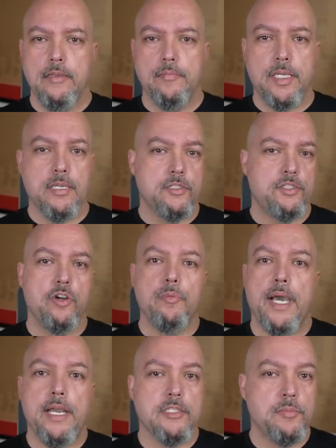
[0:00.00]
because Joe
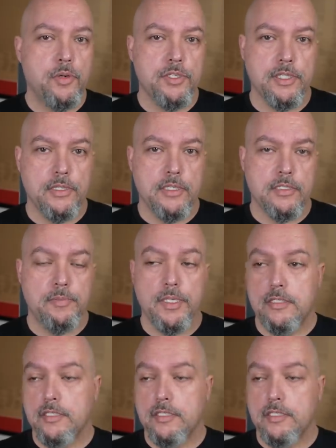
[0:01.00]
Biden's pushing this because